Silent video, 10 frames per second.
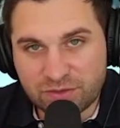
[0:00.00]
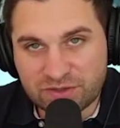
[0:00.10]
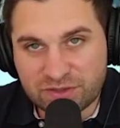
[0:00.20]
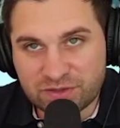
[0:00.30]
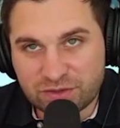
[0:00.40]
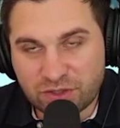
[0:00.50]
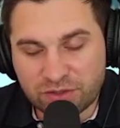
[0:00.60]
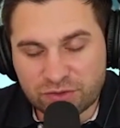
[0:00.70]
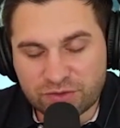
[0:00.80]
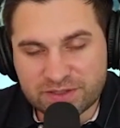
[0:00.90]
This isn't
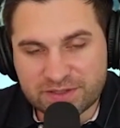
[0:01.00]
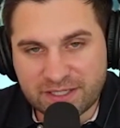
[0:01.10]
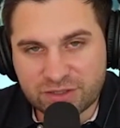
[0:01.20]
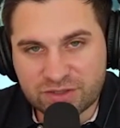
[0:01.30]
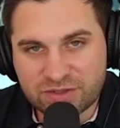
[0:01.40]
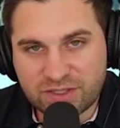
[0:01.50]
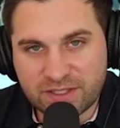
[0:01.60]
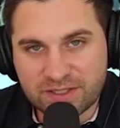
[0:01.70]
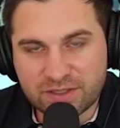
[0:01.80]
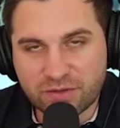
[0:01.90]
on the transaction
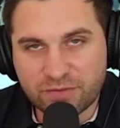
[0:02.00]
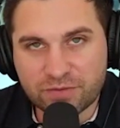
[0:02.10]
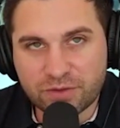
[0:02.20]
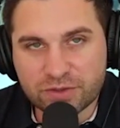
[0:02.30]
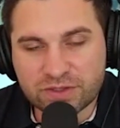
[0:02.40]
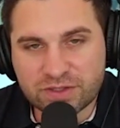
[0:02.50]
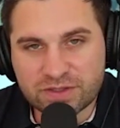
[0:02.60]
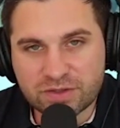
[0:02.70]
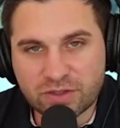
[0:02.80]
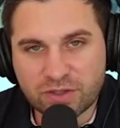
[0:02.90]
side. I don't yeah, know if you've looked me. into
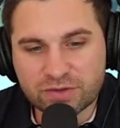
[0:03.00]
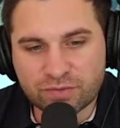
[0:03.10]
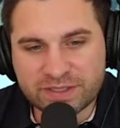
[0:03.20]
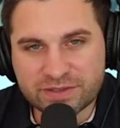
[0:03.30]
this at all. It's Real